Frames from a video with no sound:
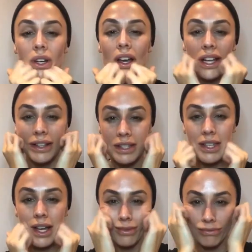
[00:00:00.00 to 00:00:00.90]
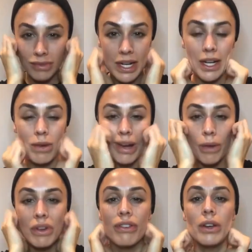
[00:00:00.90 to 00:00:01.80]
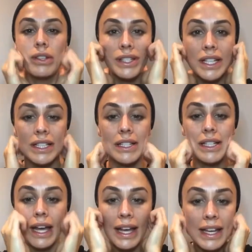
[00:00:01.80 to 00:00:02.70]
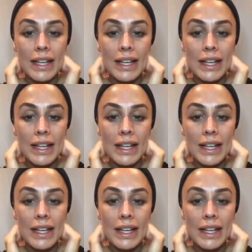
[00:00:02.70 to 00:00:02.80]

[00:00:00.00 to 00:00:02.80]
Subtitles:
because that's really where we're focusing today.